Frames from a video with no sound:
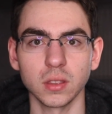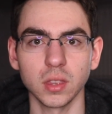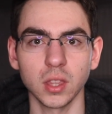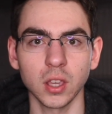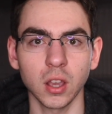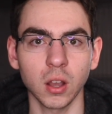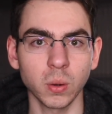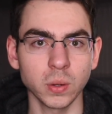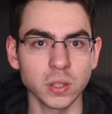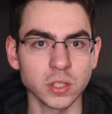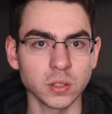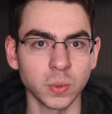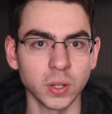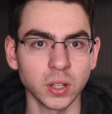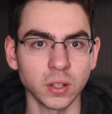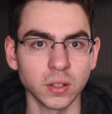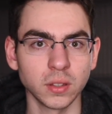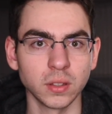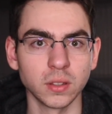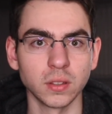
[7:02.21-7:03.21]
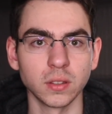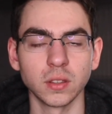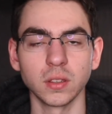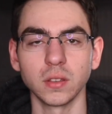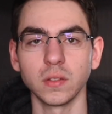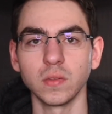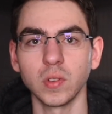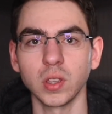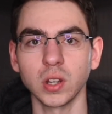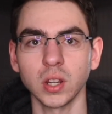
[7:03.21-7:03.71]
they always will
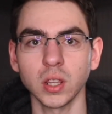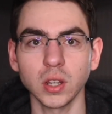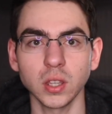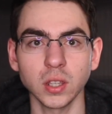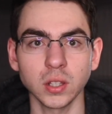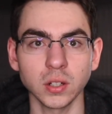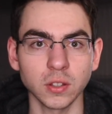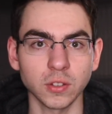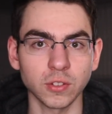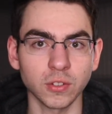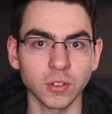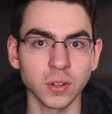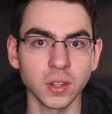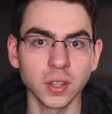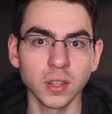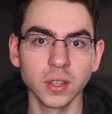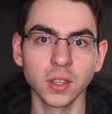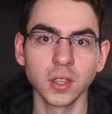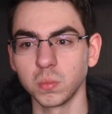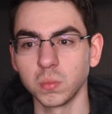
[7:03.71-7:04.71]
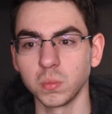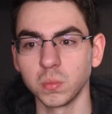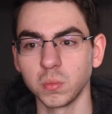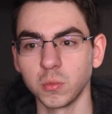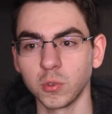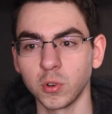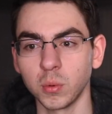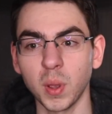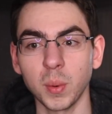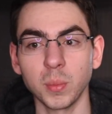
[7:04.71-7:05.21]
in any industry.
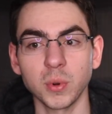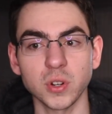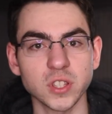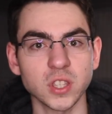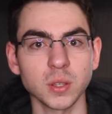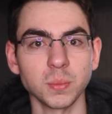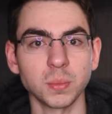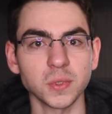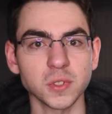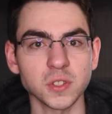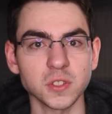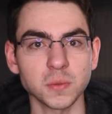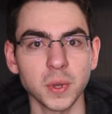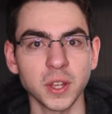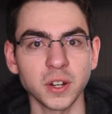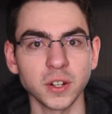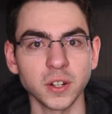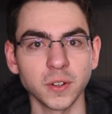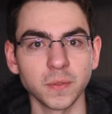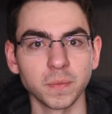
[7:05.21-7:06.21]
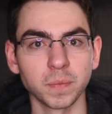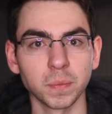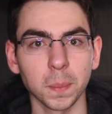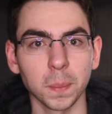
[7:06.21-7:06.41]
Remember, simple is better.